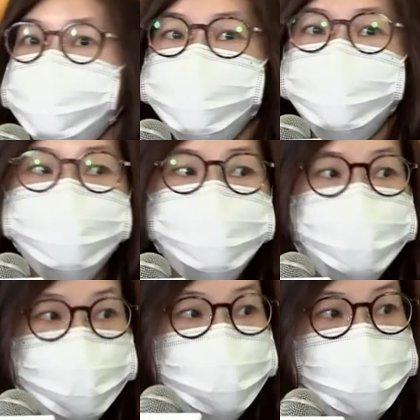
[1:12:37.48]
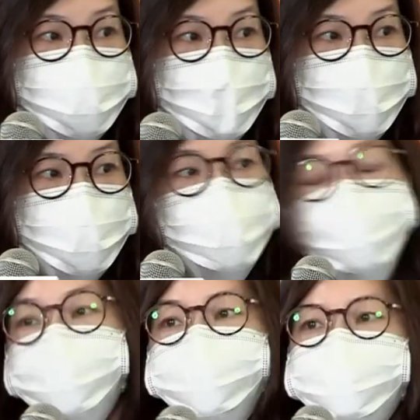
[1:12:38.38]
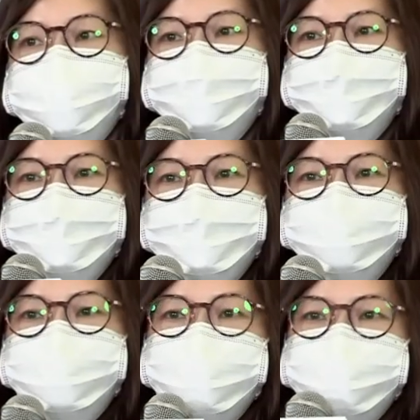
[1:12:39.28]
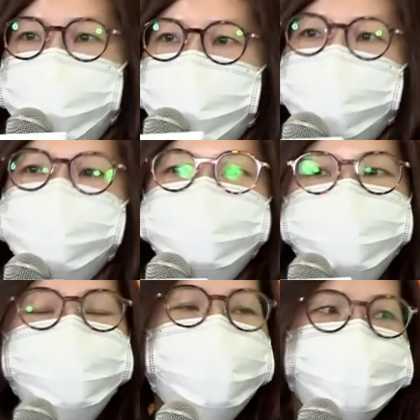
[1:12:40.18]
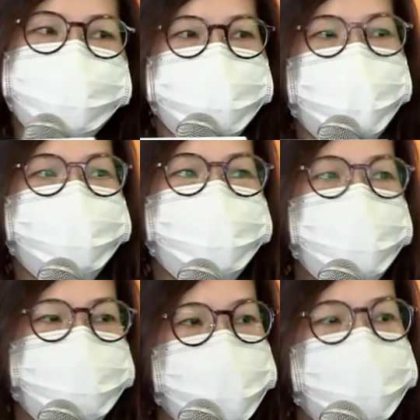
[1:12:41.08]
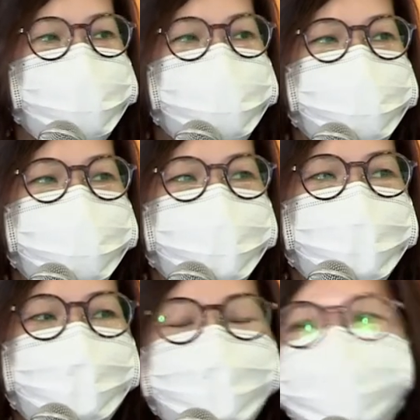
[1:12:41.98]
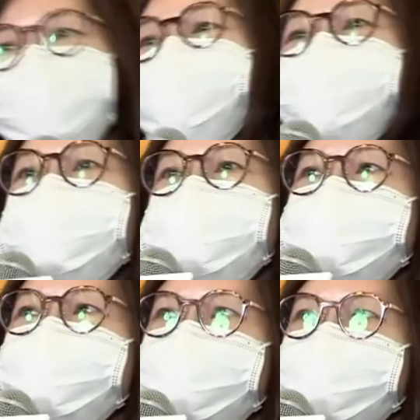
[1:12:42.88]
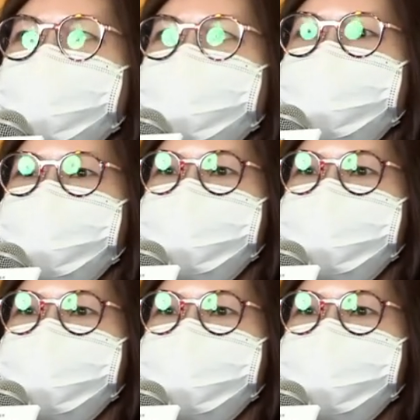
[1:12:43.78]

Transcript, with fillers: could be learned online or could learn through could be learned through experience, but attitudes are very difficult to change.